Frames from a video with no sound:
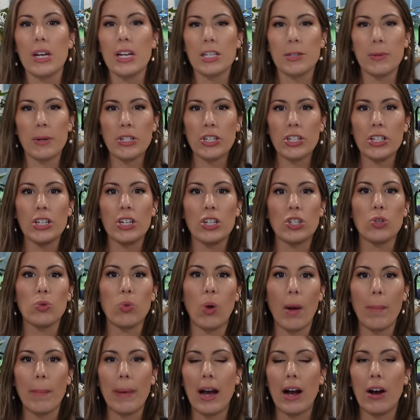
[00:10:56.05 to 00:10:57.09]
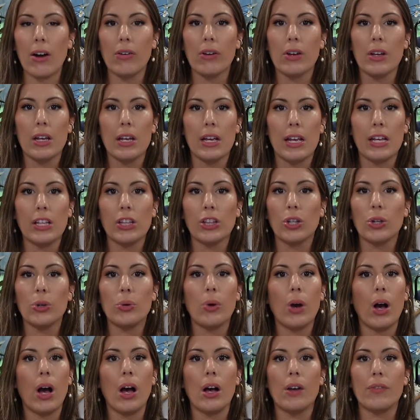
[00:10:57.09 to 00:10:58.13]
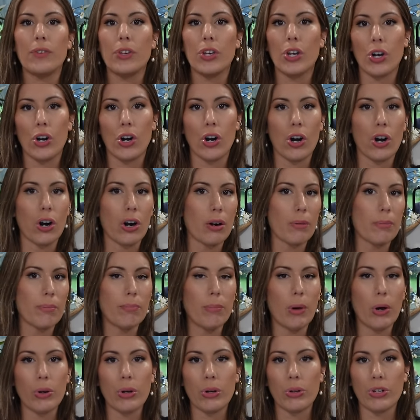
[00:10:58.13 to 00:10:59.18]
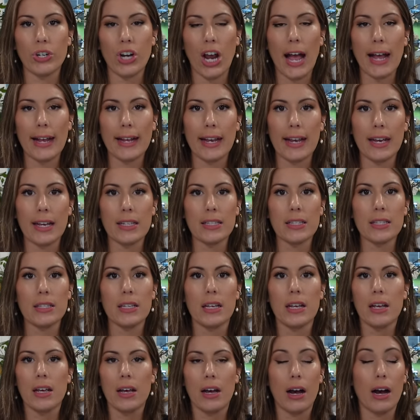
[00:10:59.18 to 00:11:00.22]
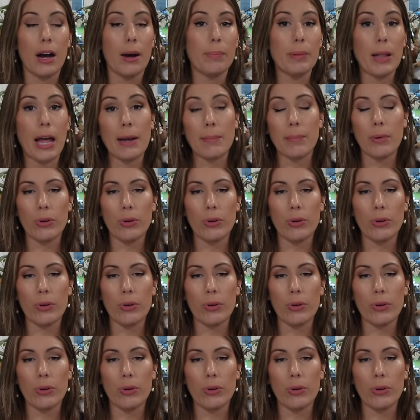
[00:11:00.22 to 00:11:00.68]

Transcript: especially to swap out in lieu of your moto jackets, uh, black